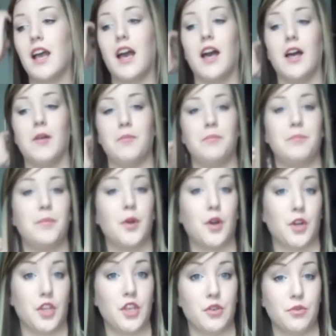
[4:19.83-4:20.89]

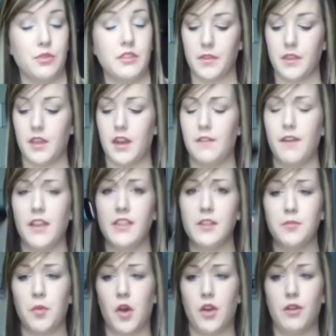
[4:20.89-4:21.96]
per use. And I've had
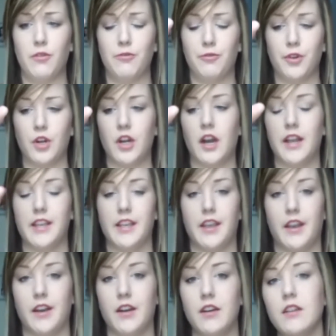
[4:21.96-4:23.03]
this bottle for a
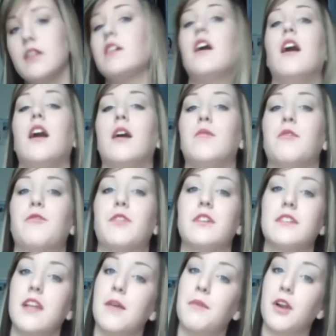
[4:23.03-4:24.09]
year. The
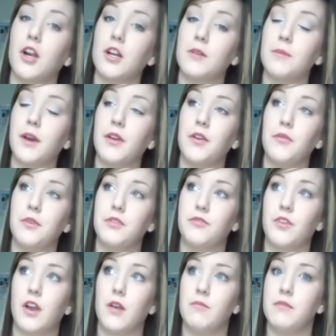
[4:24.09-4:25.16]
first time I heard about it was
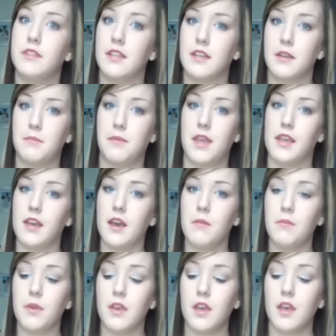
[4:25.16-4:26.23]
from City in
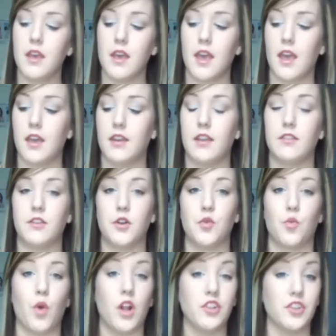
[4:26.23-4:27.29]
Makeup, and I started
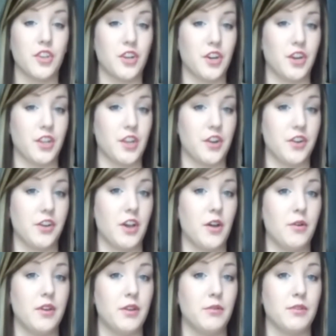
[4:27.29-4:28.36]
watching her a year
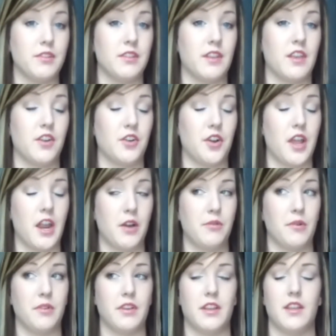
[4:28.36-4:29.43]
ago, and it was in her hair
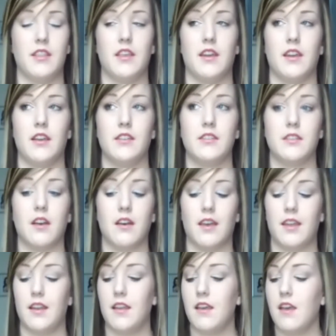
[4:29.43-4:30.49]
routine that I saw
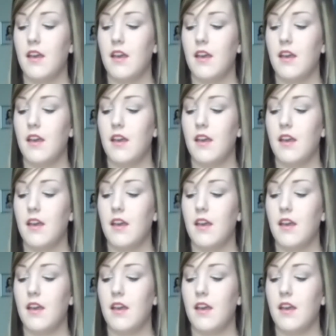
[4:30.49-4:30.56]
it,